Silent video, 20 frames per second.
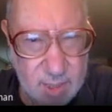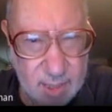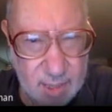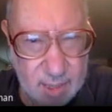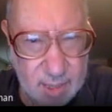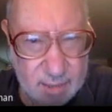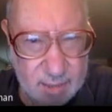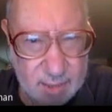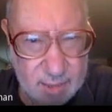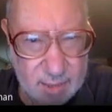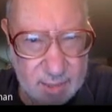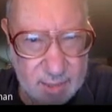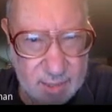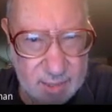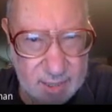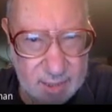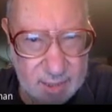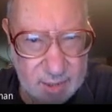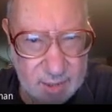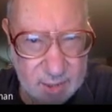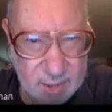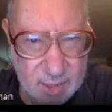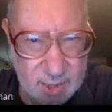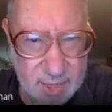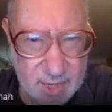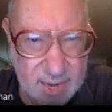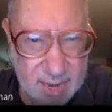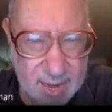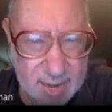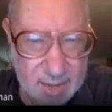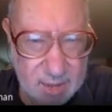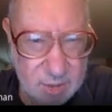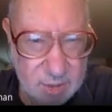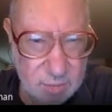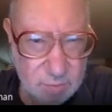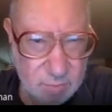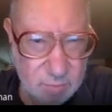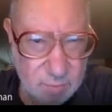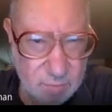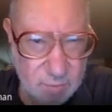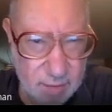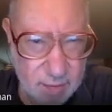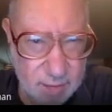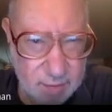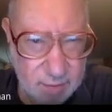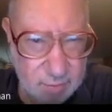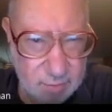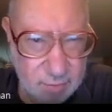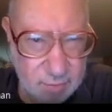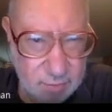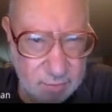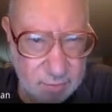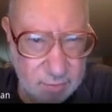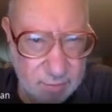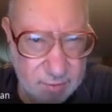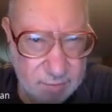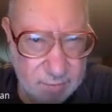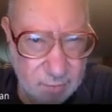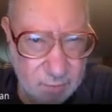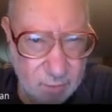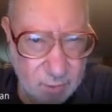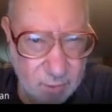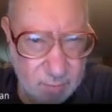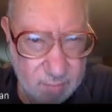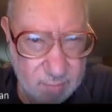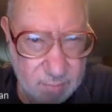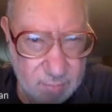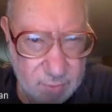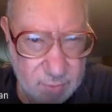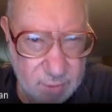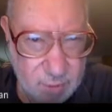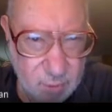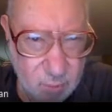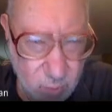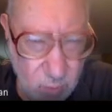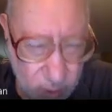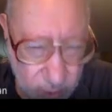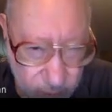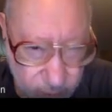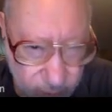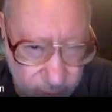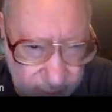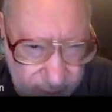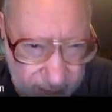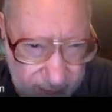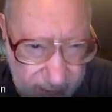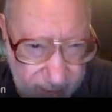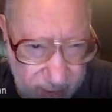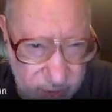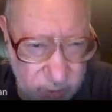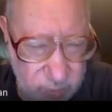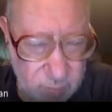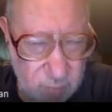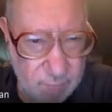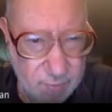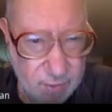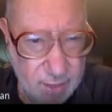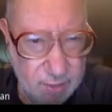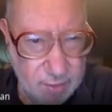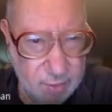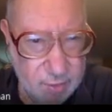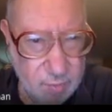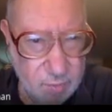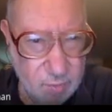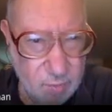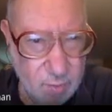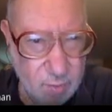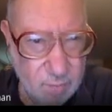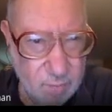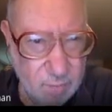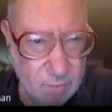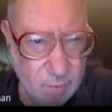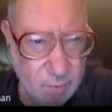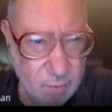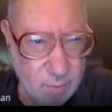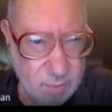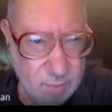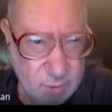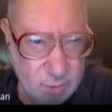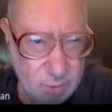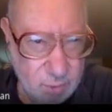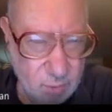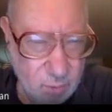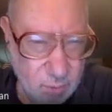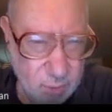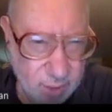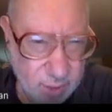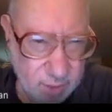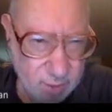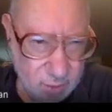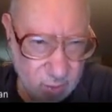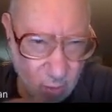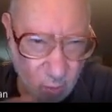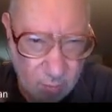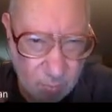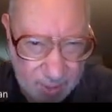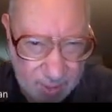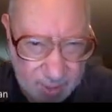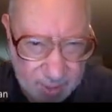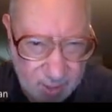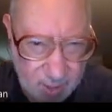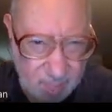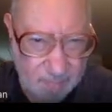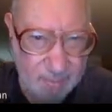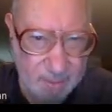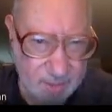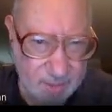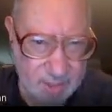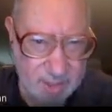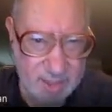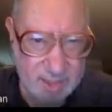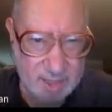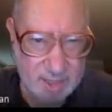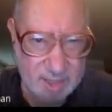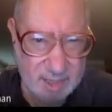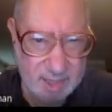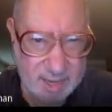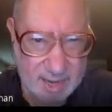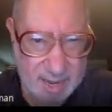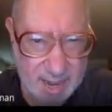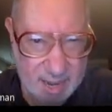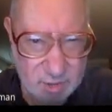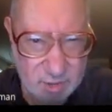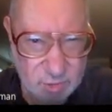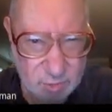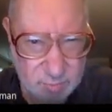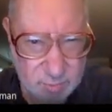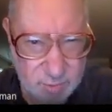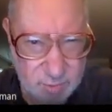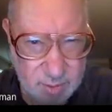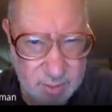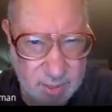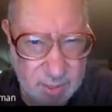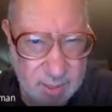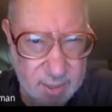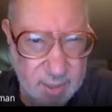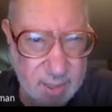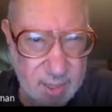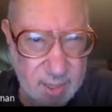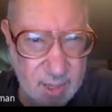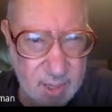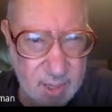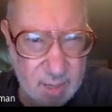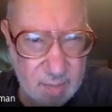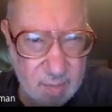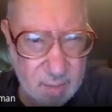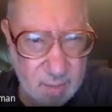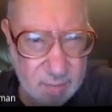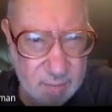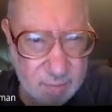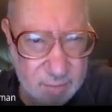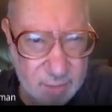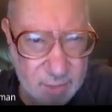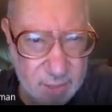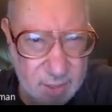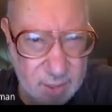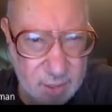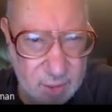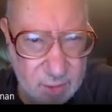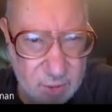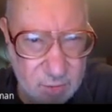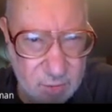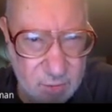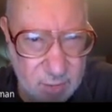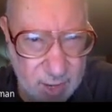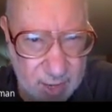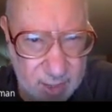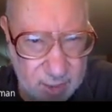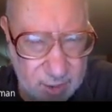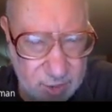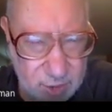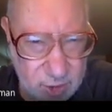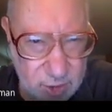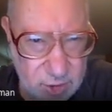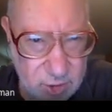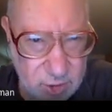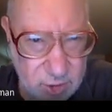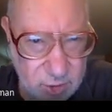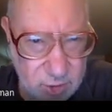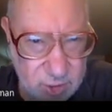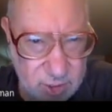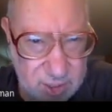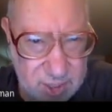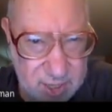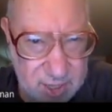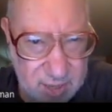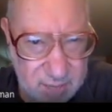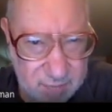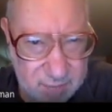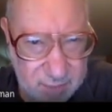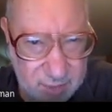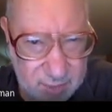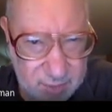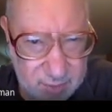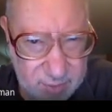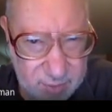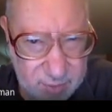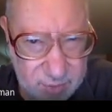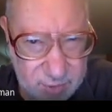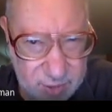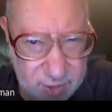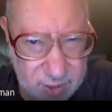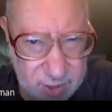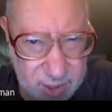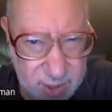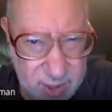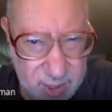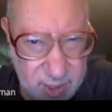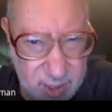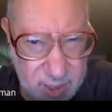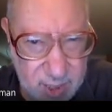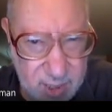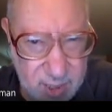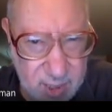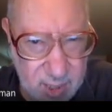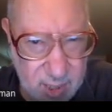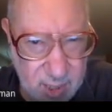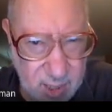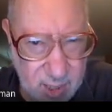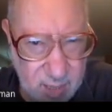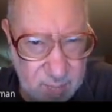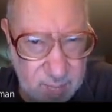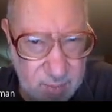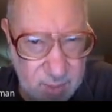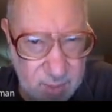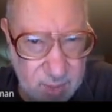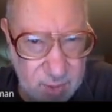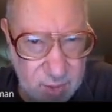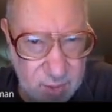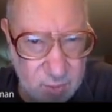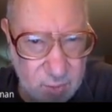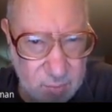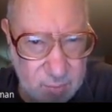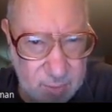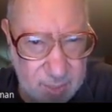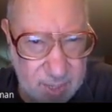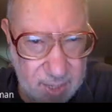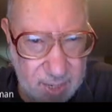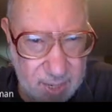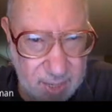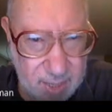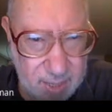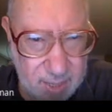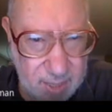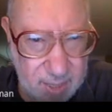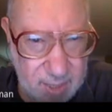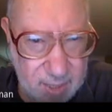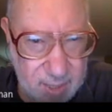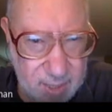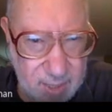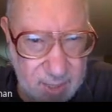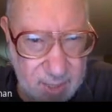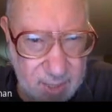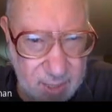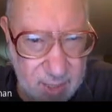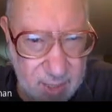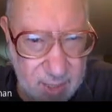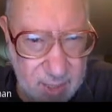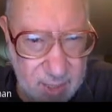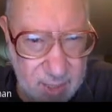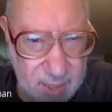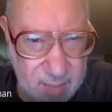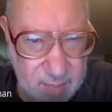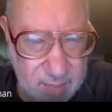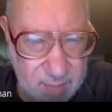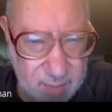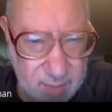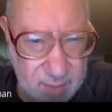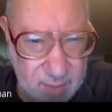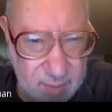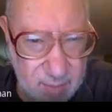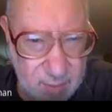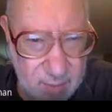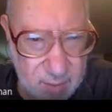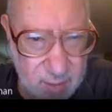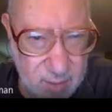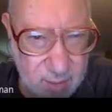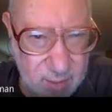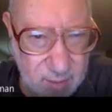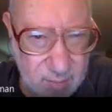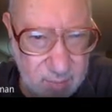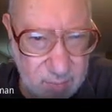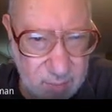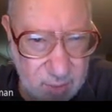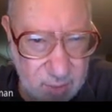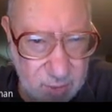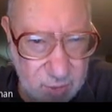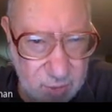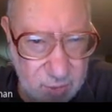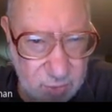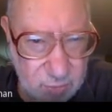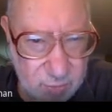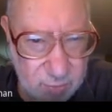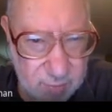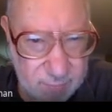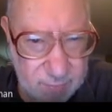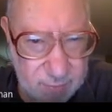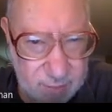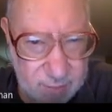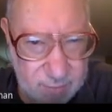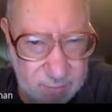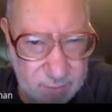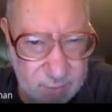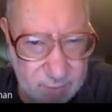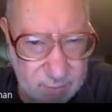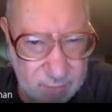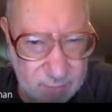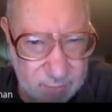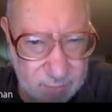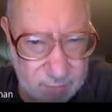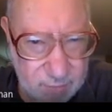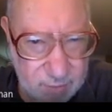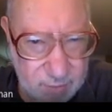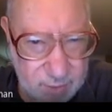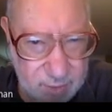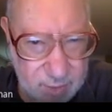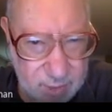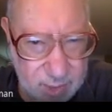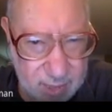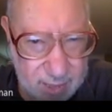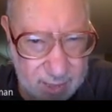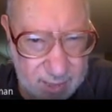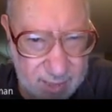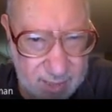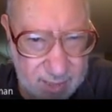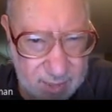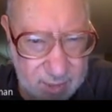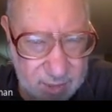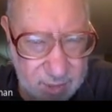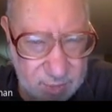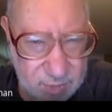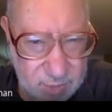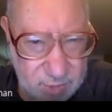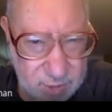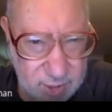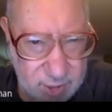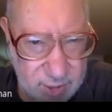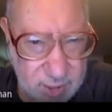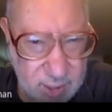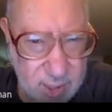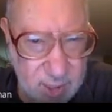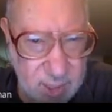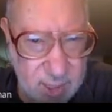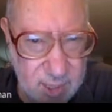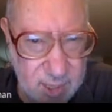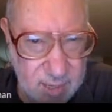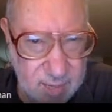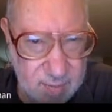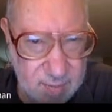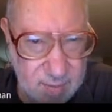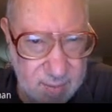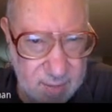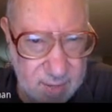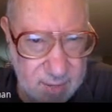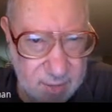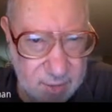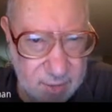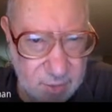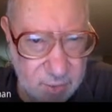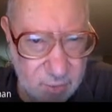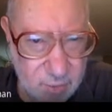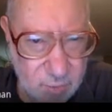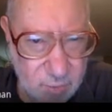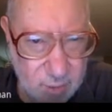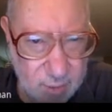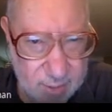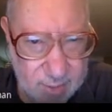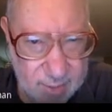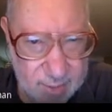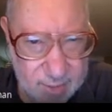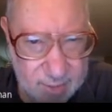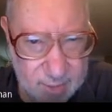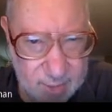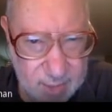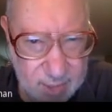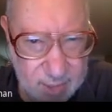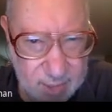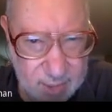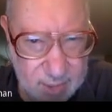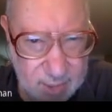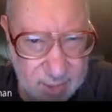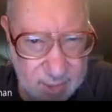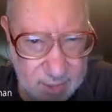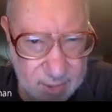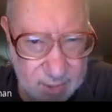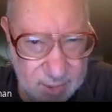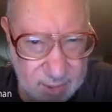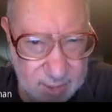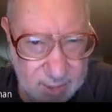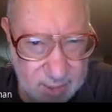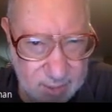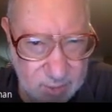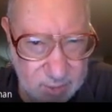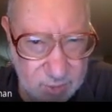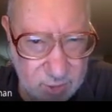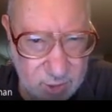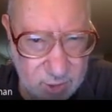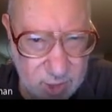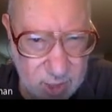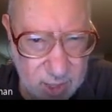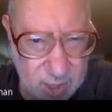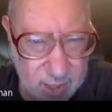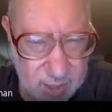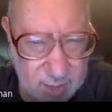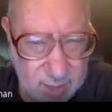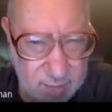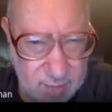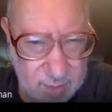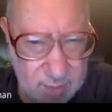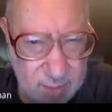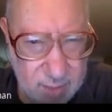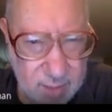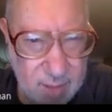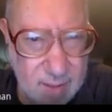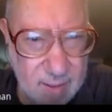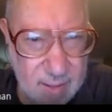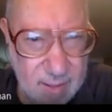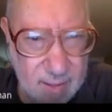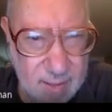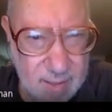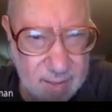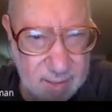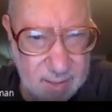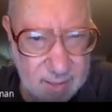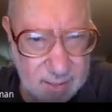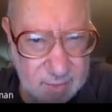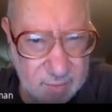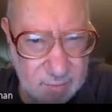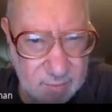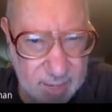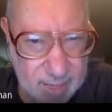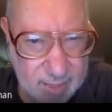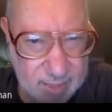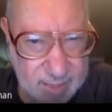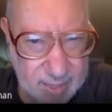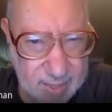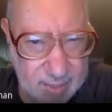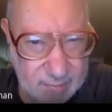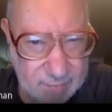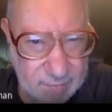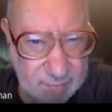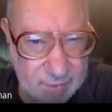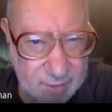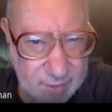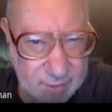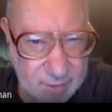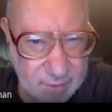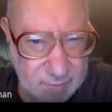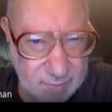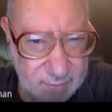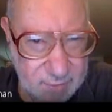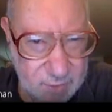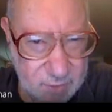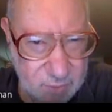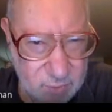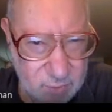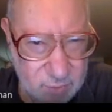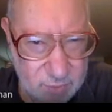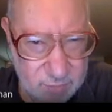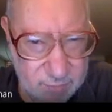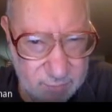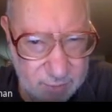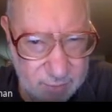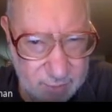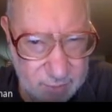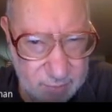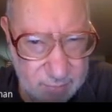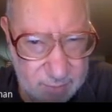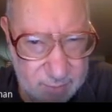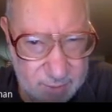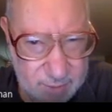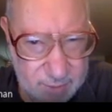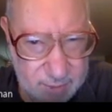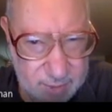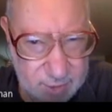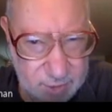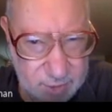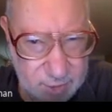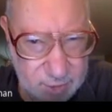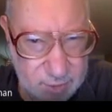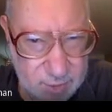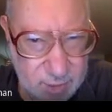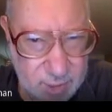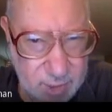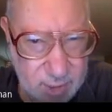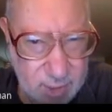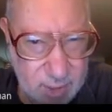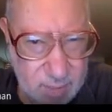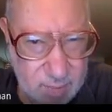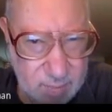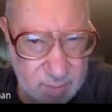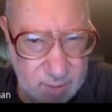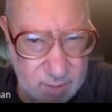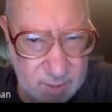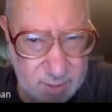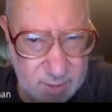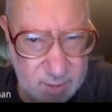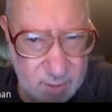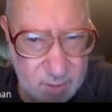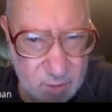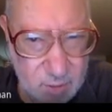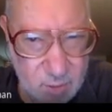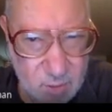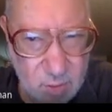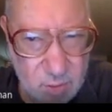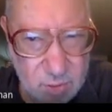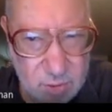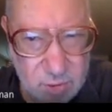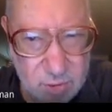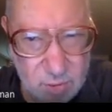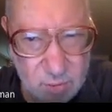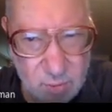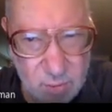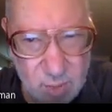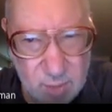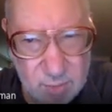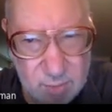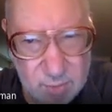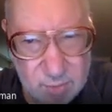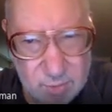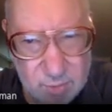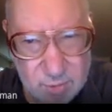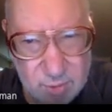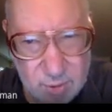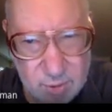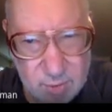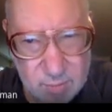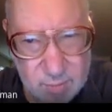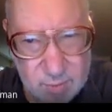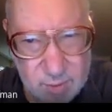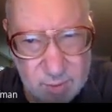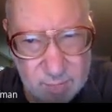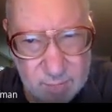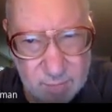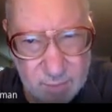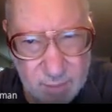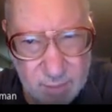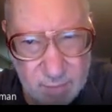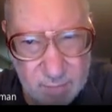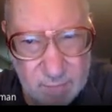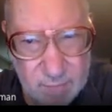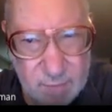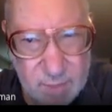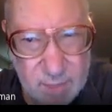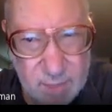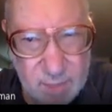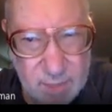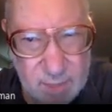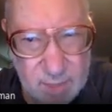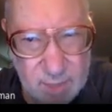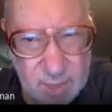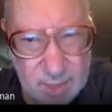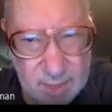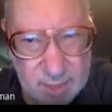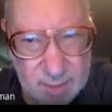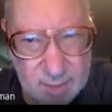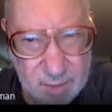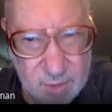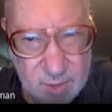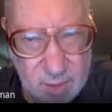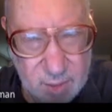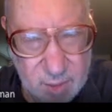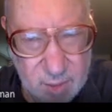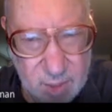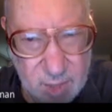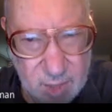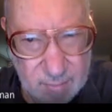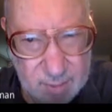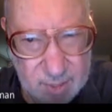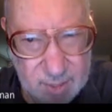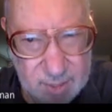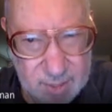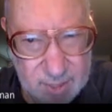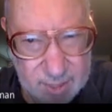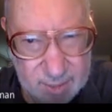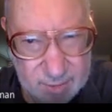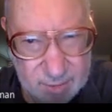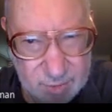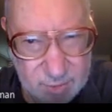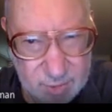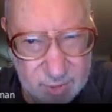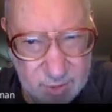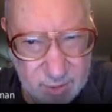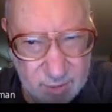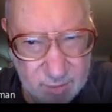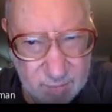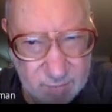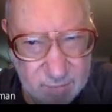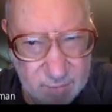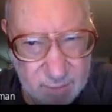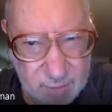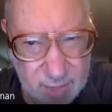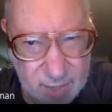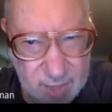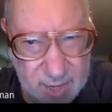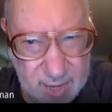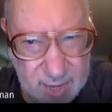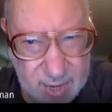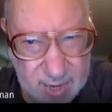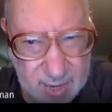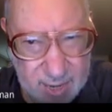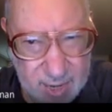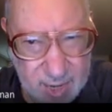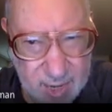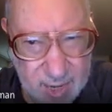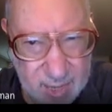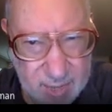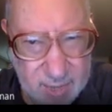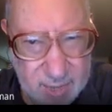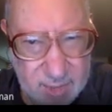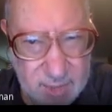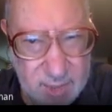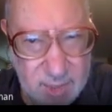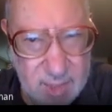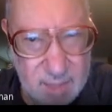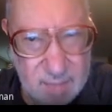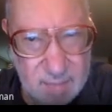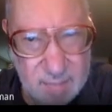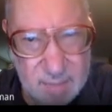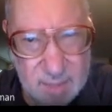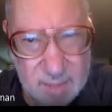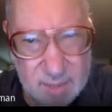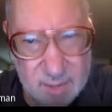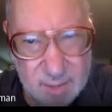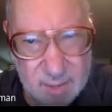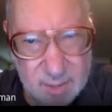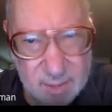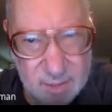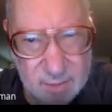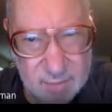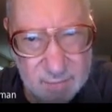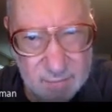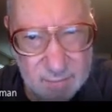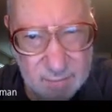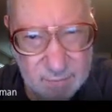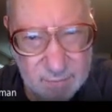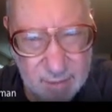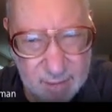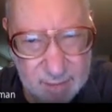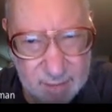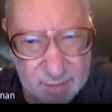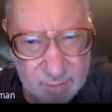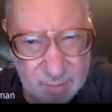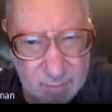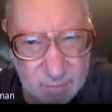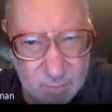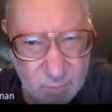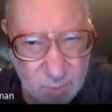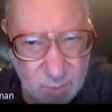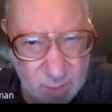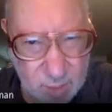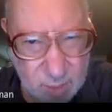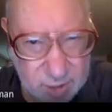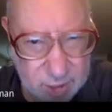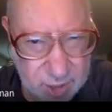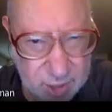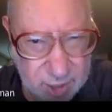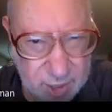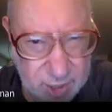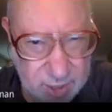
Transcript: As I say, it's a Lie algebra valued 3 form, so a Lie algebra valued 1 form, so we could open it up and see Lie algebra in it. But if you didn't do that and just took D of it, you see, you would be getting partial derivatives of the field like this, you see, and then you're recognizing that that looks like the electromagnetic field if this was a vector potential. But there are also other terms involved, like commutators of the AIs, because of the fact that we're wedging